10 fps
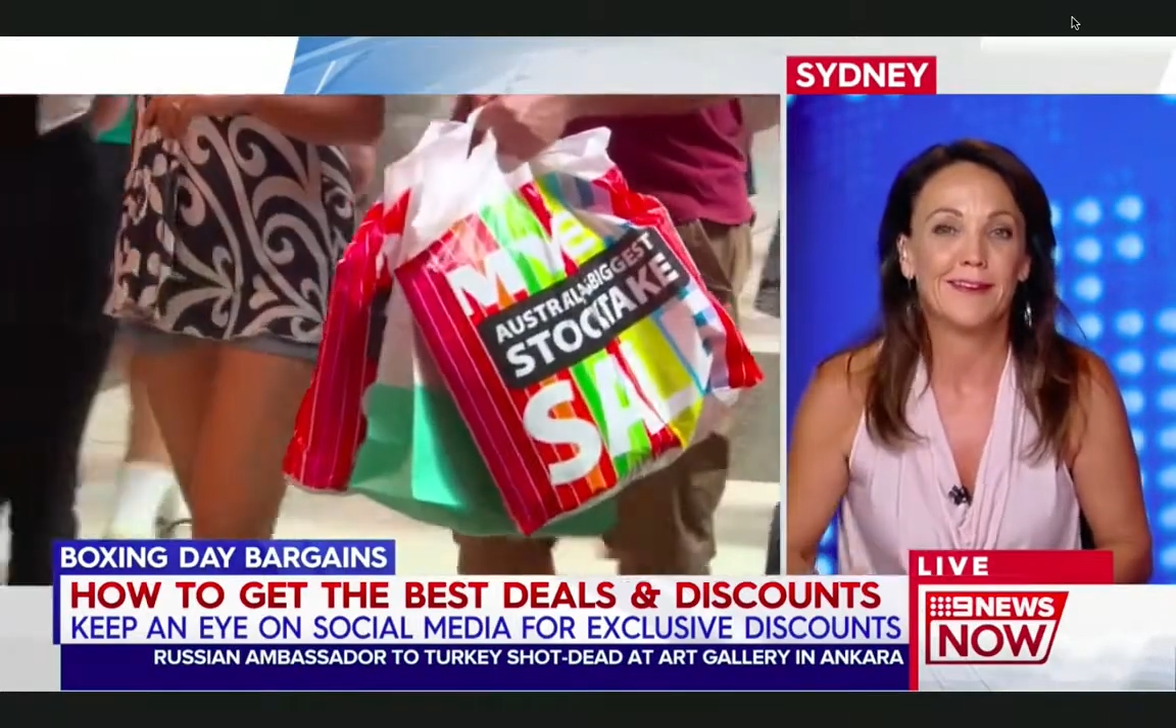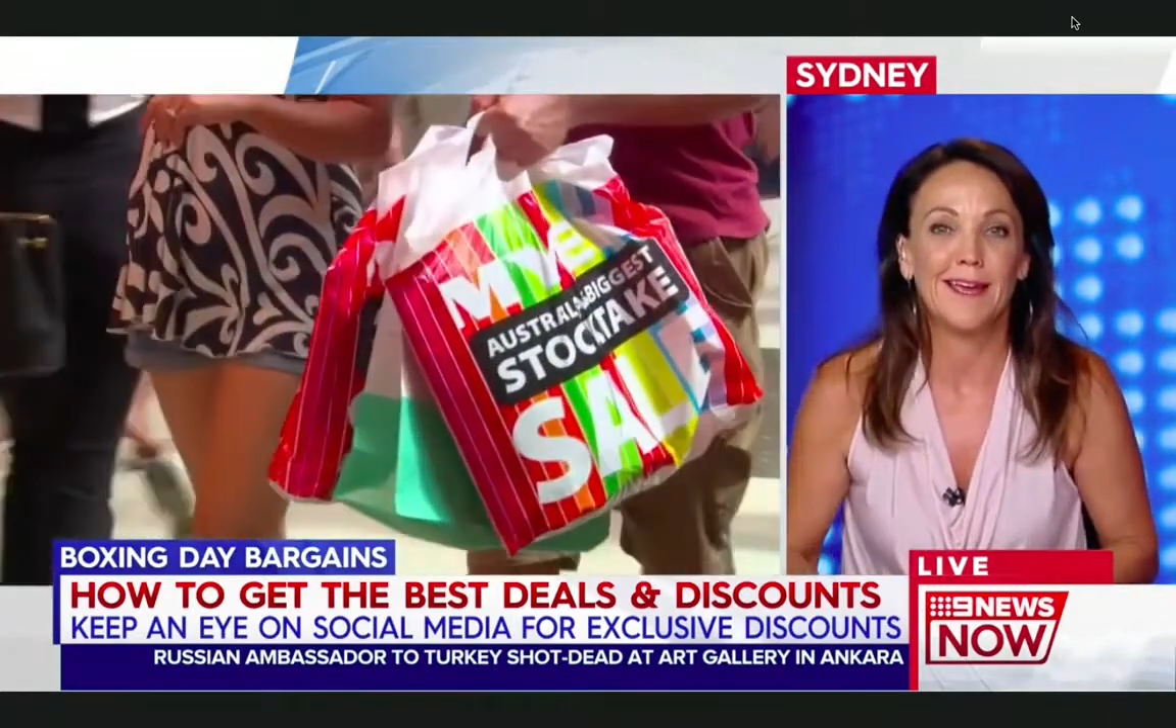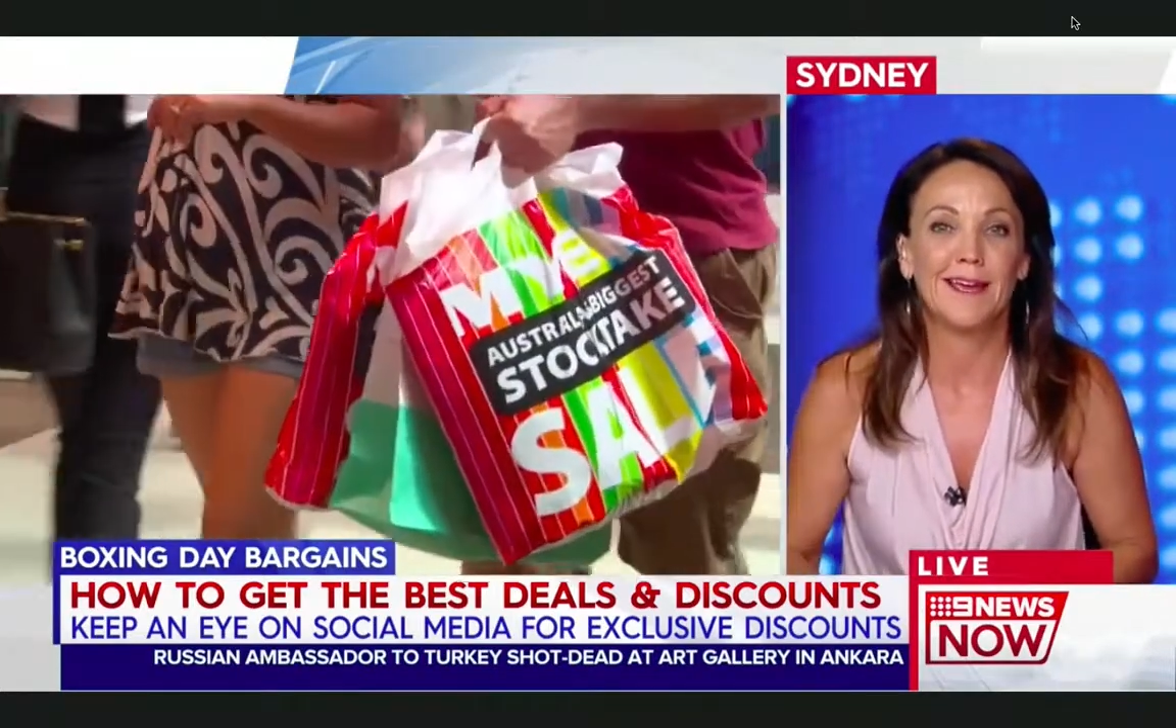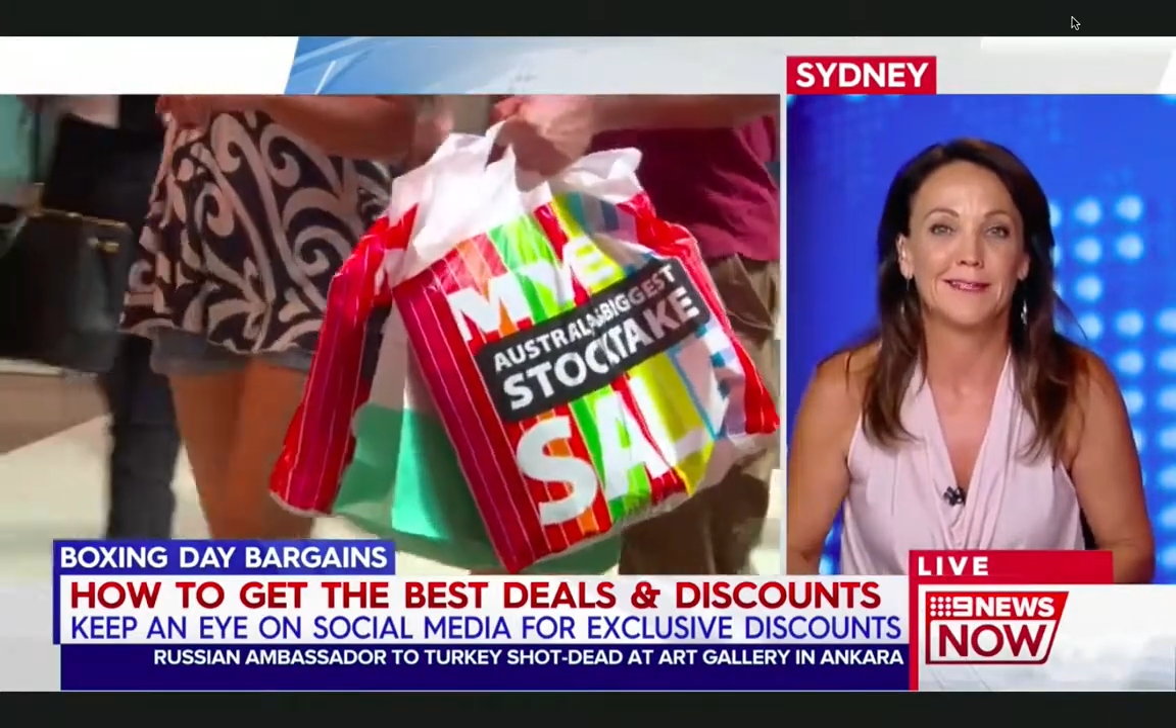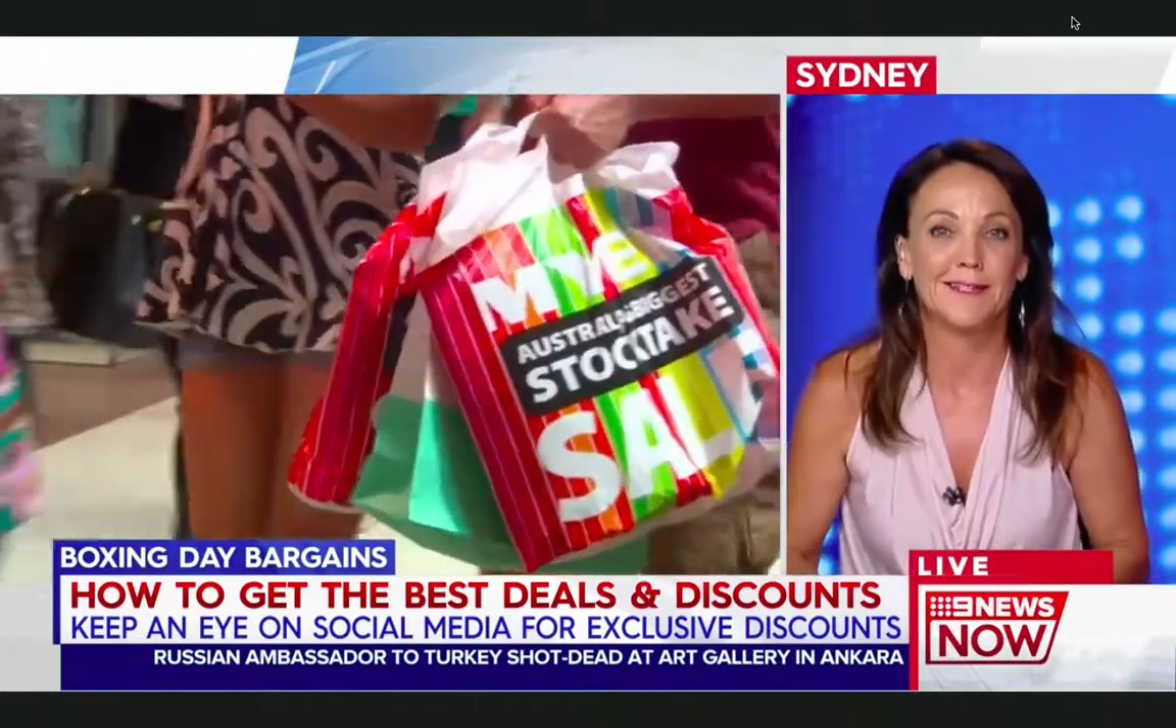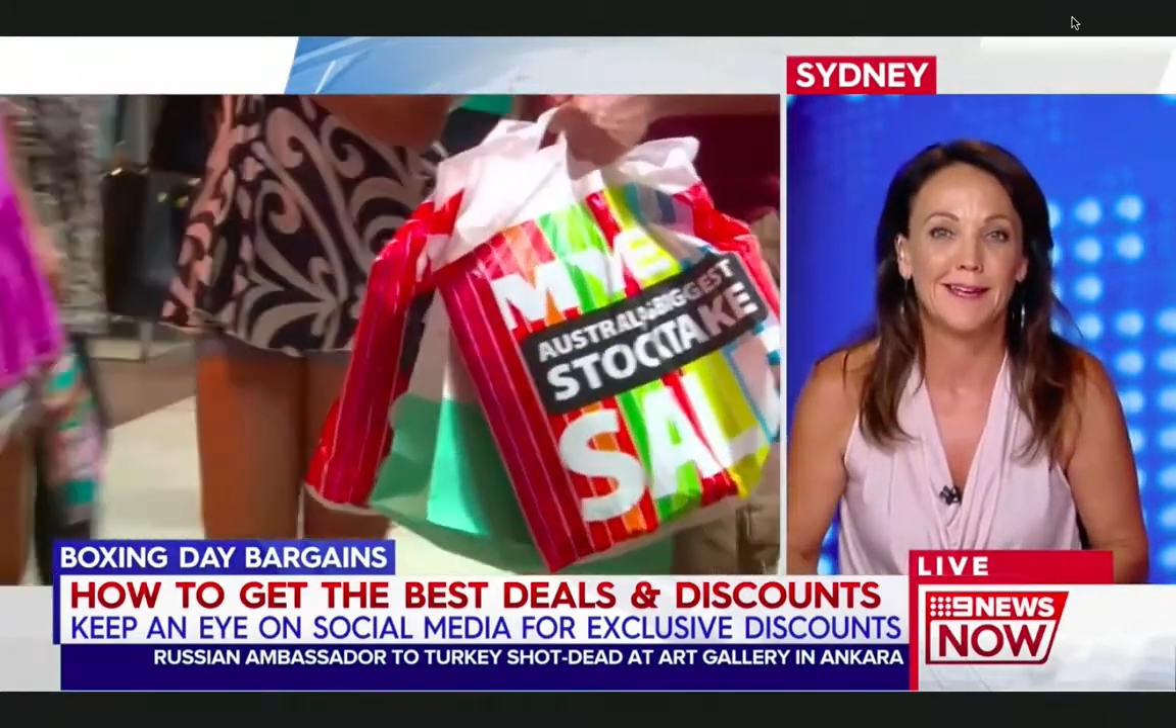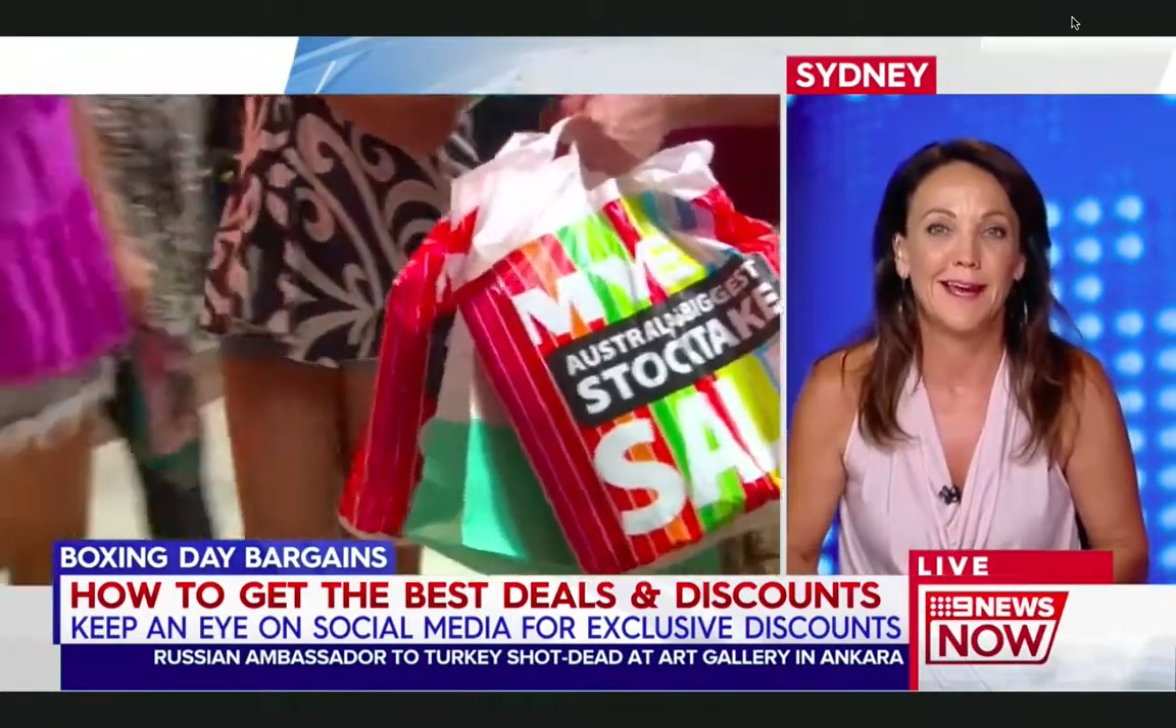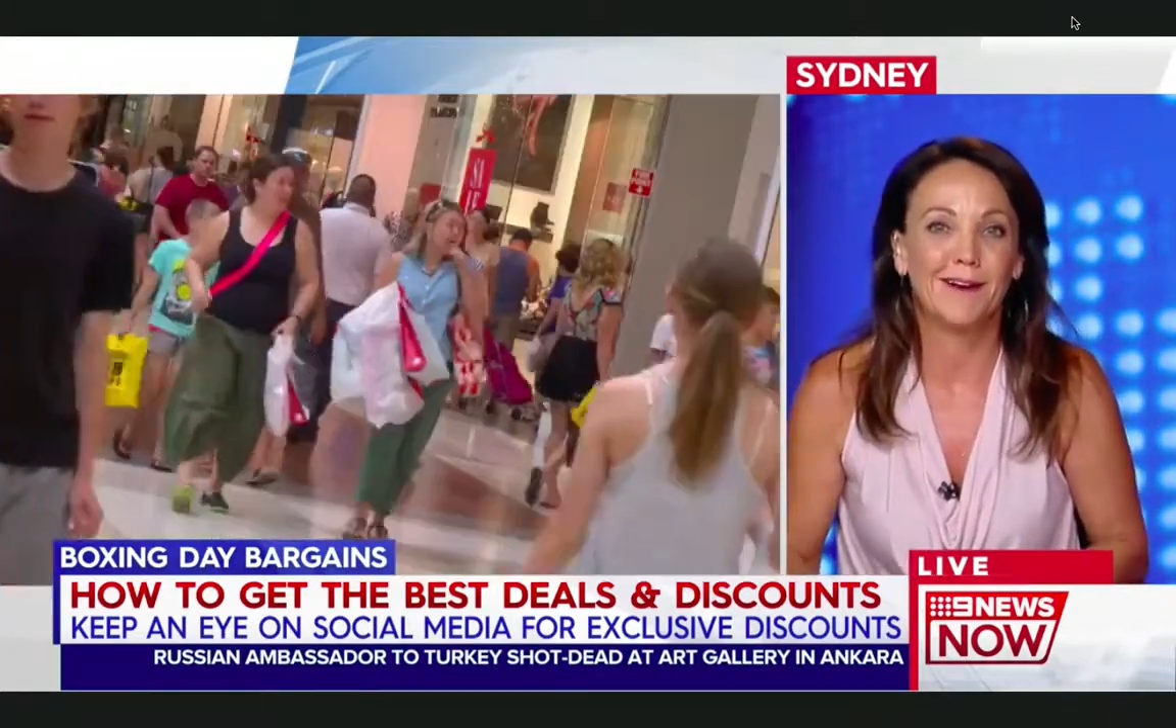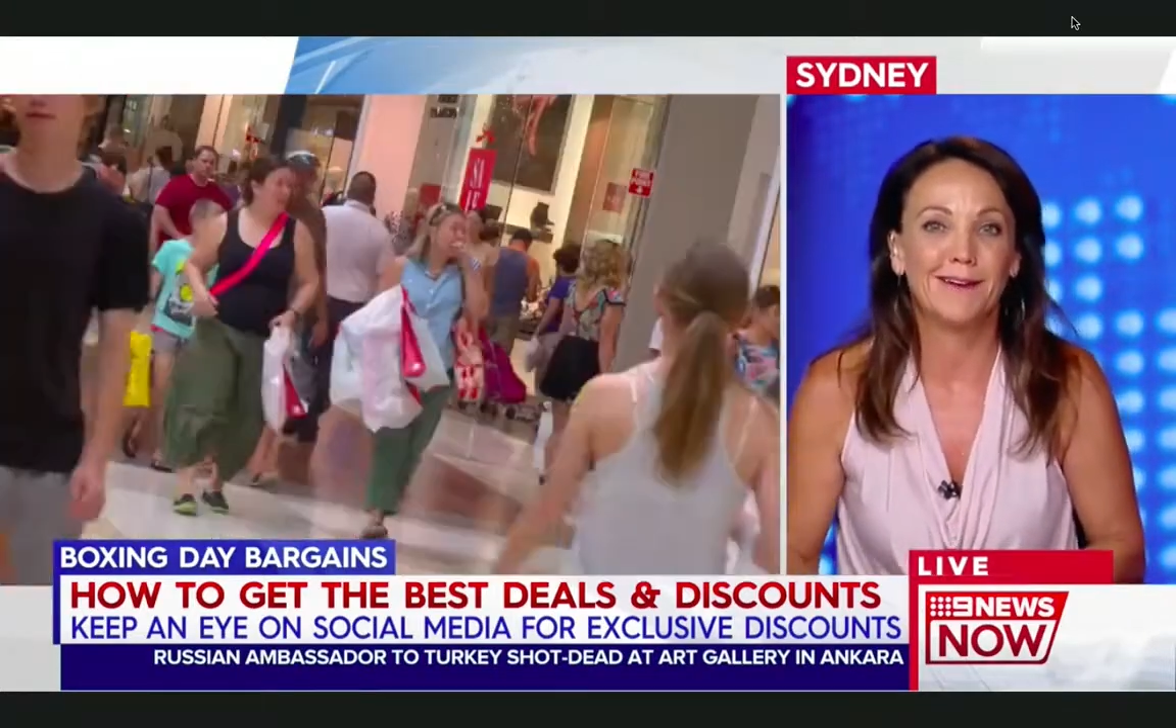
exit now,